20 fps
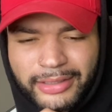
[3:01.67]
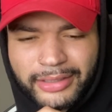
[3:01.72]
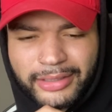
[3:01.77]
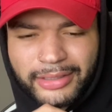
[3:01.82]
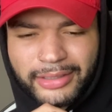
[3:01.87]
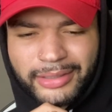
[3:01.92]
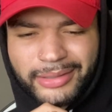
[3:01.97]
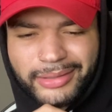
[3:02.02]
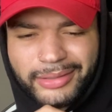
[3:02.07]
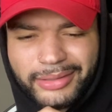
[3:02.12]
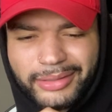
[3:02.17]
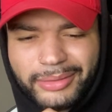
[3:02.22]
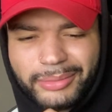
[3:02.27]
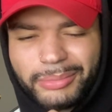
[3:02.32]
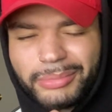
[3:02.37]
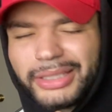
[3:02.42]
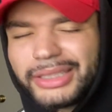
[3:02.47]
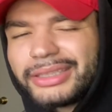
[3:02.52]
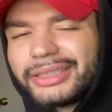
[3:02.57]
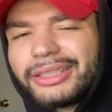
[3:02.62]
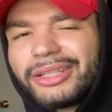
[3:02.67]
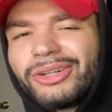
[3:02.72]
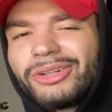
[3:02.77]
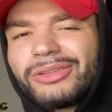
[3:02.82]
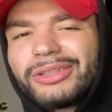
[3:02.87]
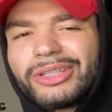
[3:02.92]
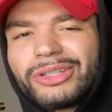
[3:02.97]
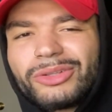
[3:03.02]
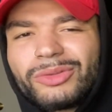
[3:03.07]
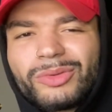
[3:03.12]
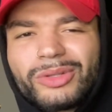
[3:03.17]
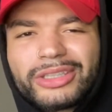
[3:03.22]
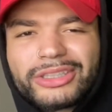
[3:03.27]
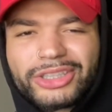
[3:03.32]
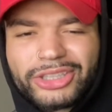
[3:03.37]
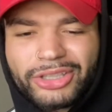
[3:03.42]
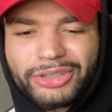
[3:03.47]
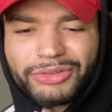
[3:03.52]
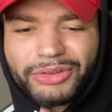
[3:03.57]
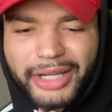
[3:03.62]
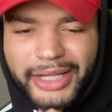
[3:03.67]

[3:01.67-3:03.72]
First, starting off with the music video,